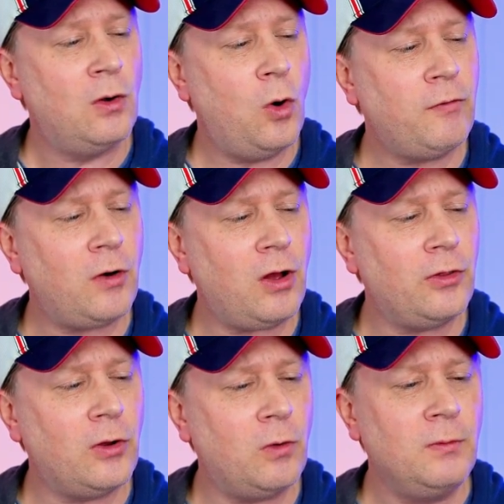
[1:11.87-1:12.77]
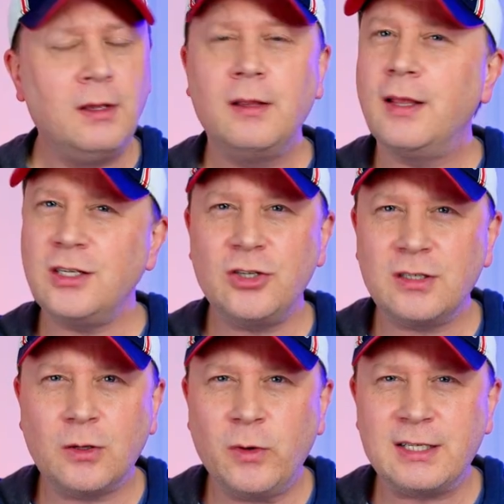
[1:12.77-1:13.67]
Overall, though, this is
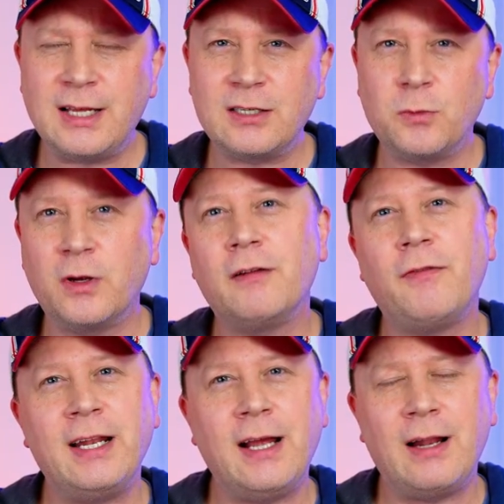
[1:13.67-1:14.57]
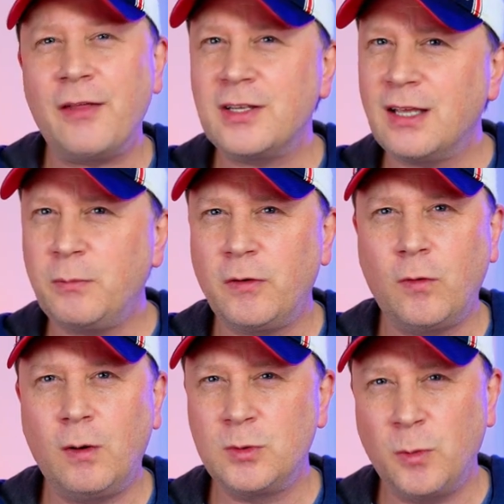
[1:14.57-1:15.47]
just a quick test. We're going to find out how this thing
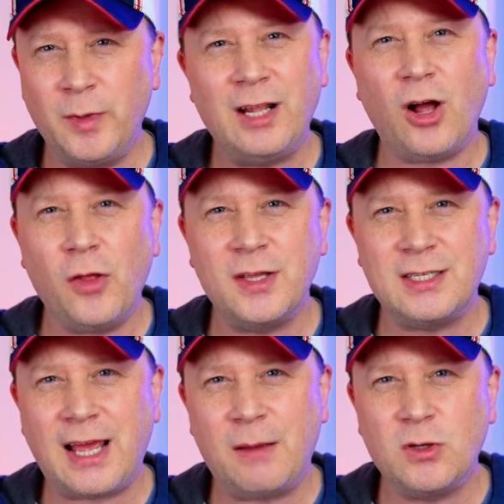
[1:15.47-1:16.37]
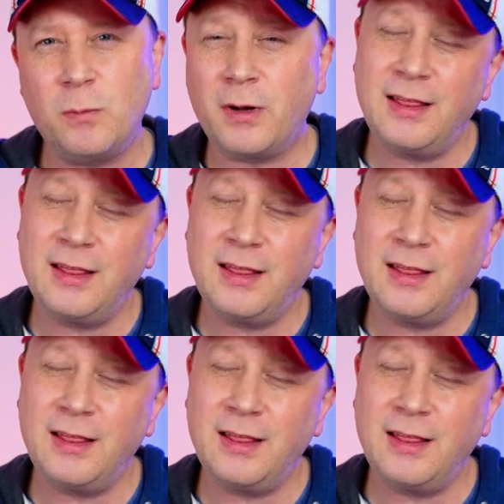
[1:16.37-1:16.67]
performs when we get all these tabs open.